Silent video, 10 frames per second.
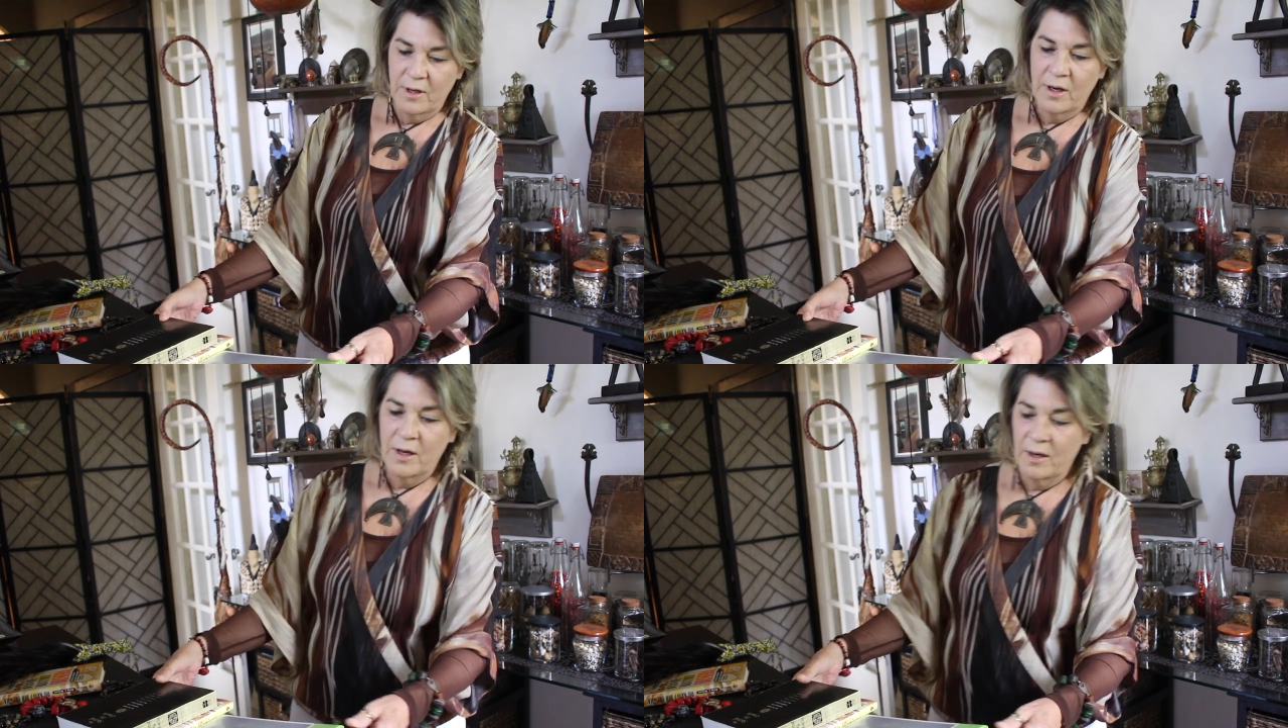
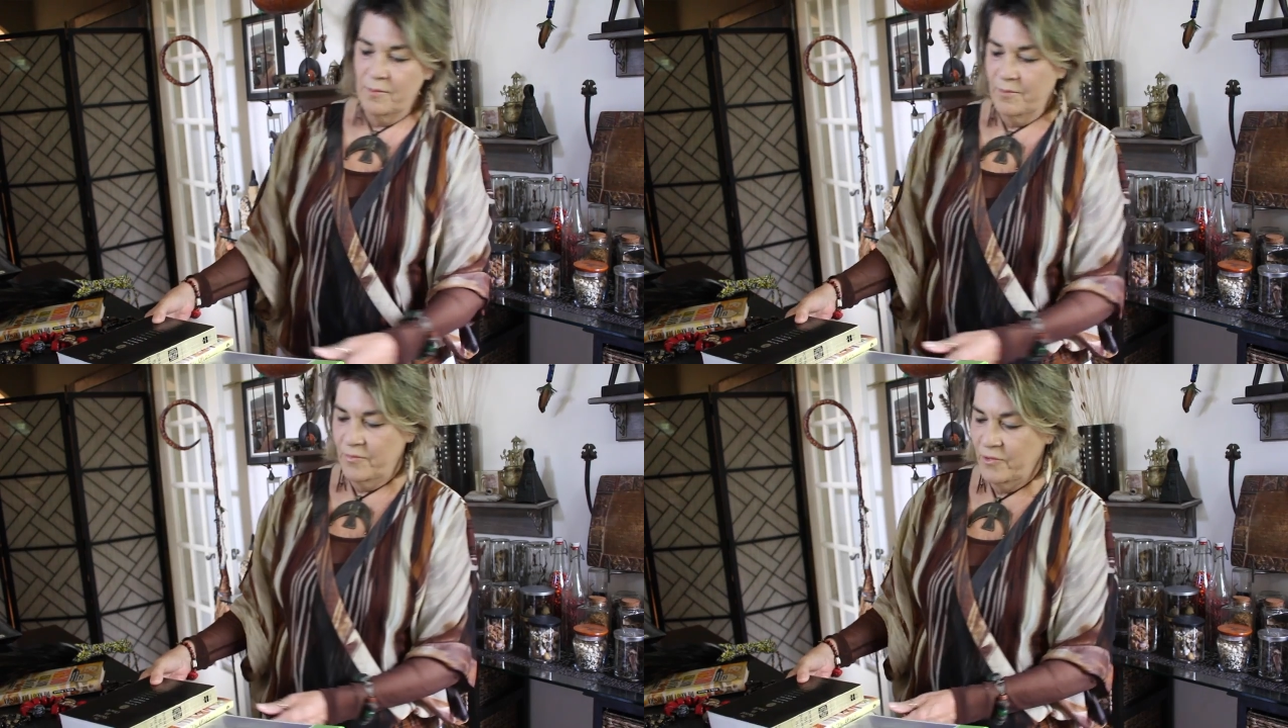
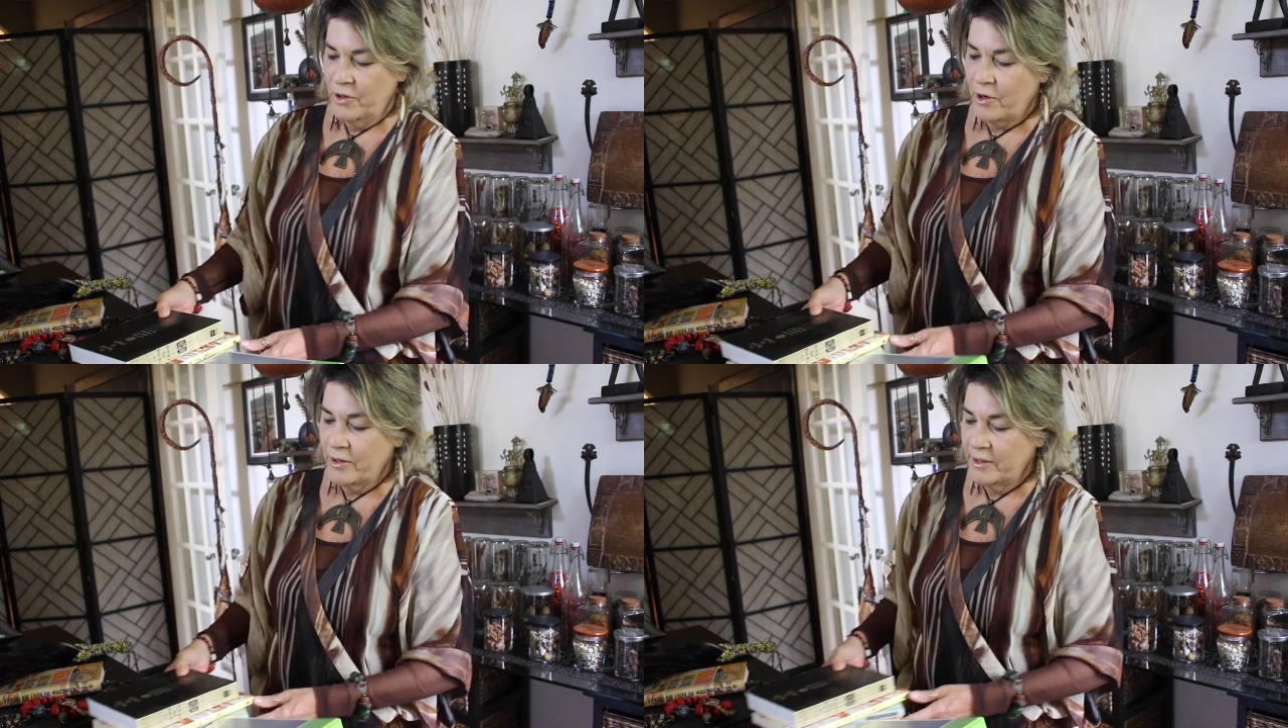
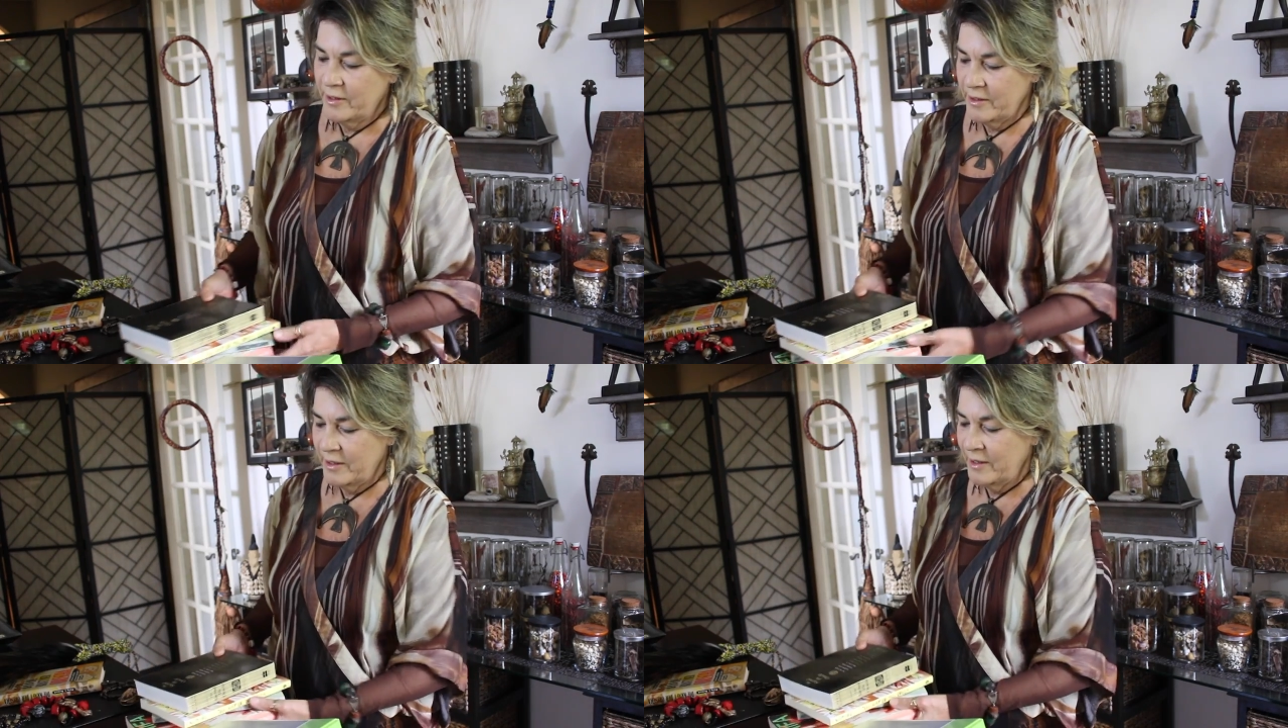with all
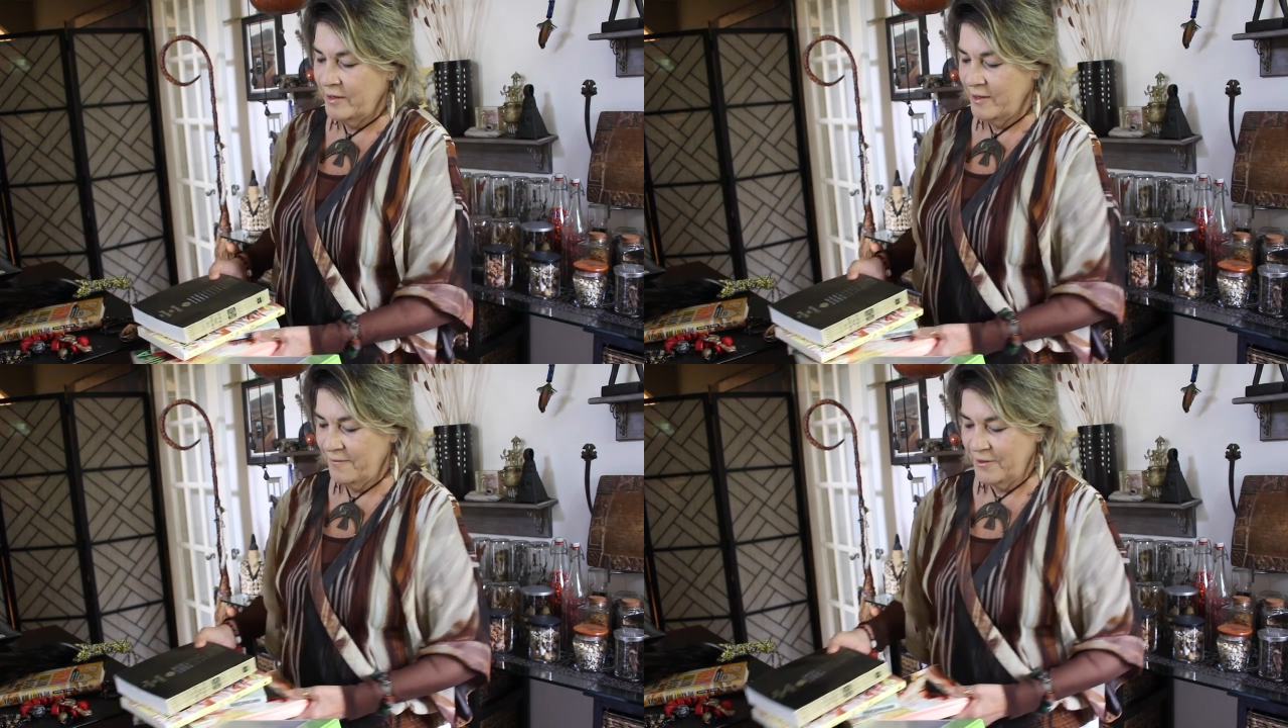the
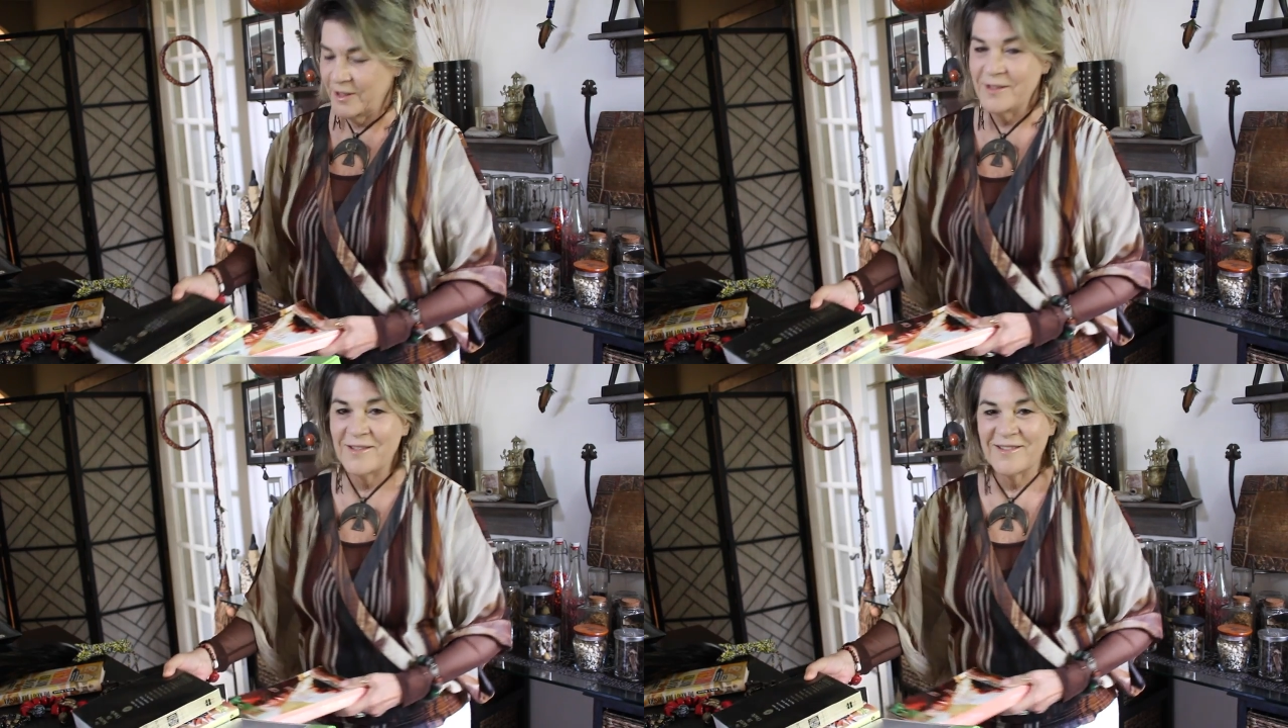
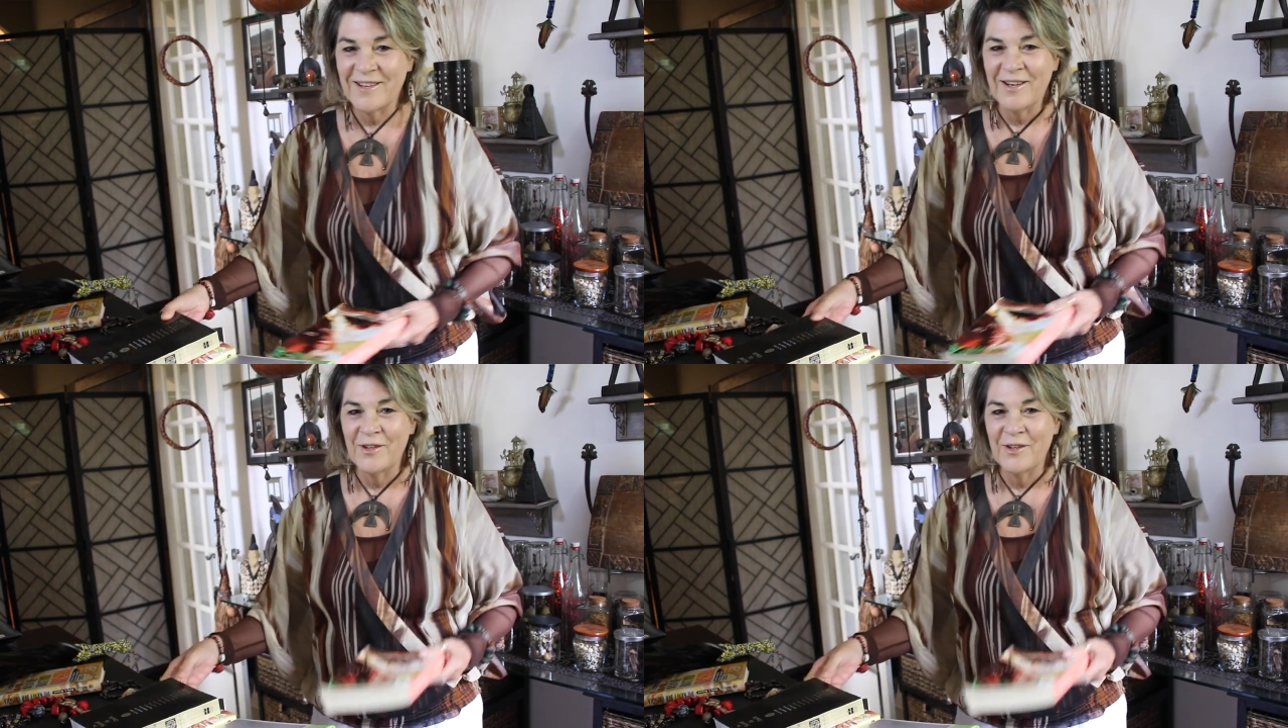Iyanifas.